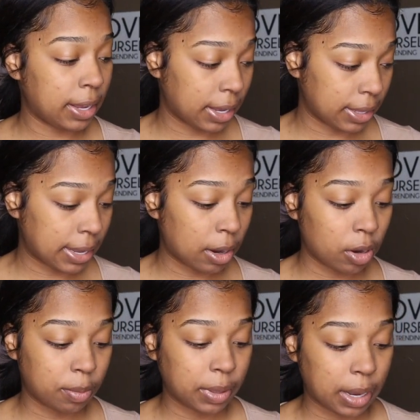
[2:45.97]
and now
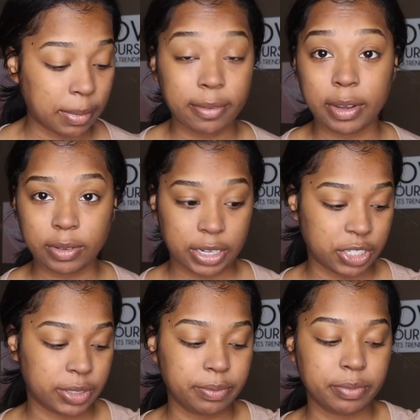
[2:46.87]
apply my
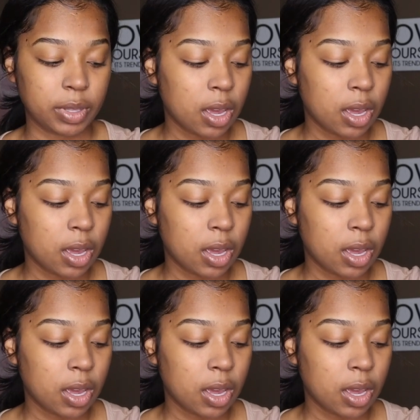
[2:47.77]
foundation.